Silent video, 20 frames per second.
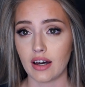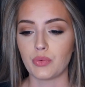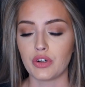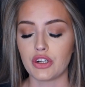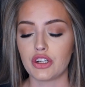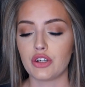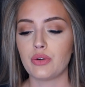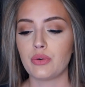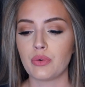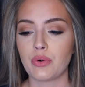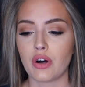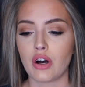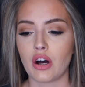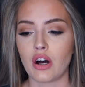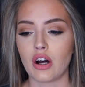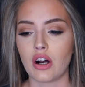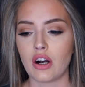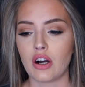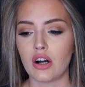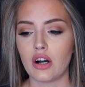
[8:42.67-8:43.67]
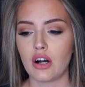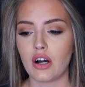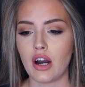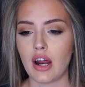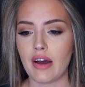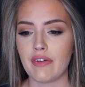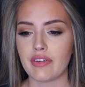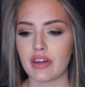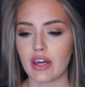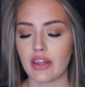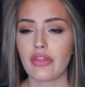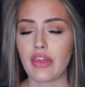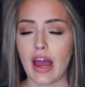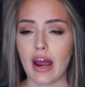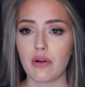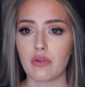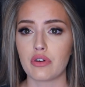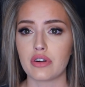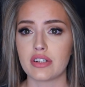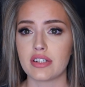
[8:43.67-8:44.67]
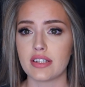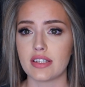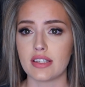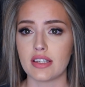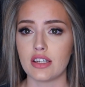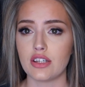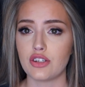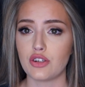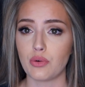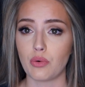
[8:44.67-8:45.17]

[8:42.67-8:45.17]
When you are having a thyroid disease,